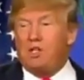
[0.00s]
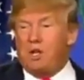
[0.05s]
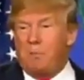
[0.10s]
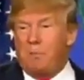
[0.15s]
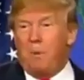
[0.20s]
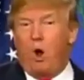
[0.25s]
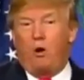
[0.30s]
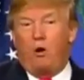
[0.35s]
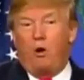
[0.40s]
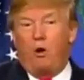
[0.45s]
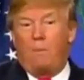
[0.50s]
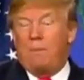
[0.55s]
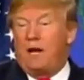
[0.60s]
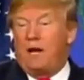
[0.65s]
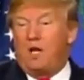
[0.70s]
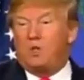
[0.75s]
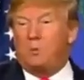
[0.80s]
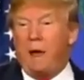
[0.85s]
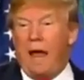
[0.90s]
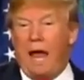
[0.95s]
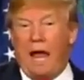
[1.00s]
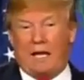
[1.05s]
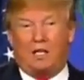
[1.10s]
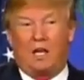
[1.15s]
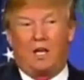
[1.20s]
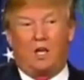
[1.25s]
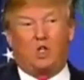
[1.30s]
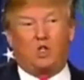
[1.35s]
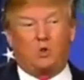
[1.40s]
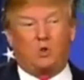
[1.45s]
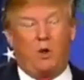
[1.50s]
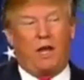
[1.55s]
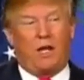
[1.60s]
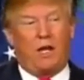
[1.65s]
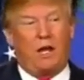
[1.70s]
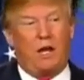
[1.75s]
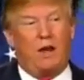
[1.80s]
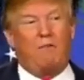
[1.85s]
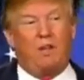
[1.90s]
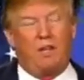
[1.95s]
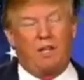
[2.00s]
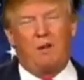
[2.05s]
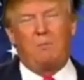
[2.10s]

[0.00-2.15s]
ballroom and it's packed and it's great and everything.